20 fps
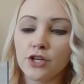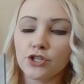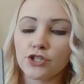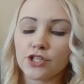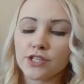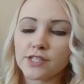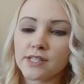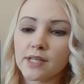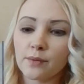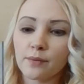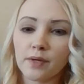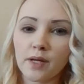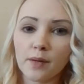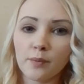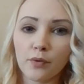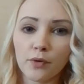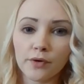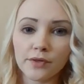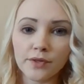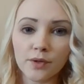just like when I
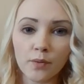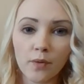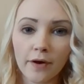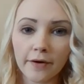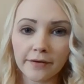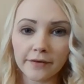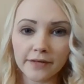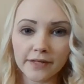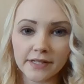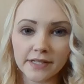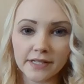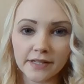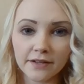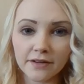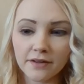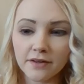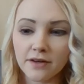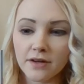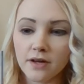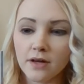poured the water in
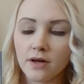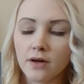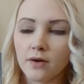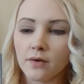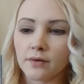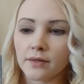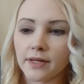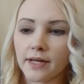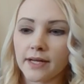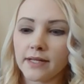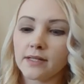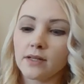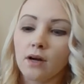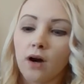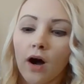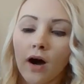here, okay?